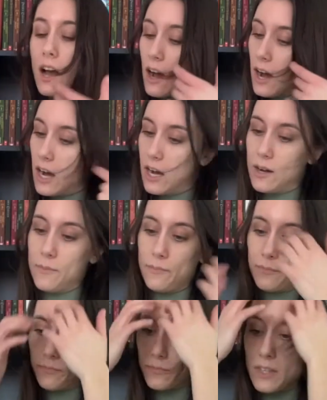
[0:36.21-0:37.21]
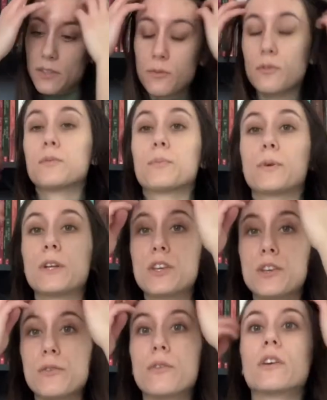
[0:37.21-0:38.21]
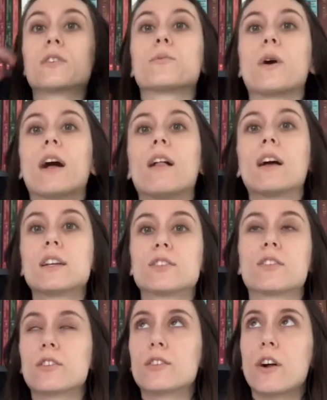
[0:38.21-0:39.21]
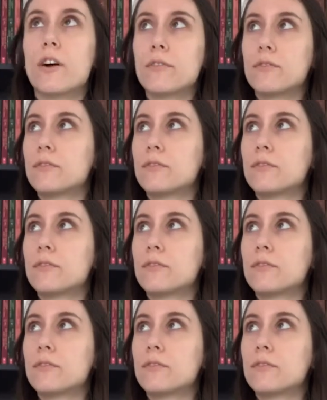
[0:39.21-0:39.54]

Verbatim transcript: Um, this one was pretty cute as well. I started off